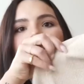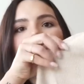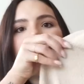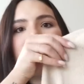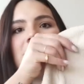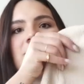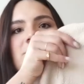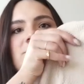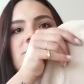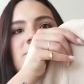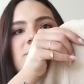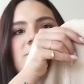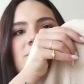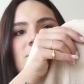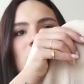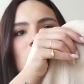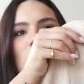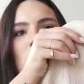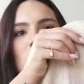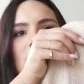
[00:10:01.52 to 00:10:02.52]
So here's this
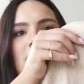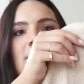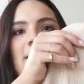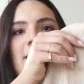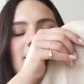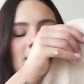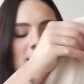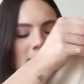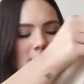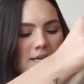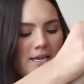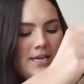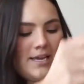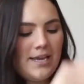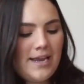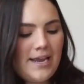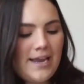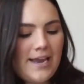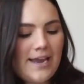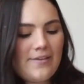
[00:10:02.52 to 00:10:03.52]
little cardigan.
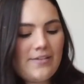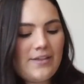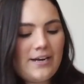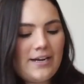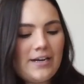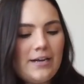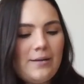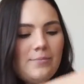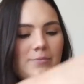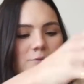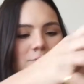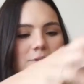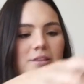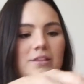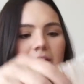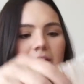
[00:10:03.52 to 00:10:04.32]
And then it comes with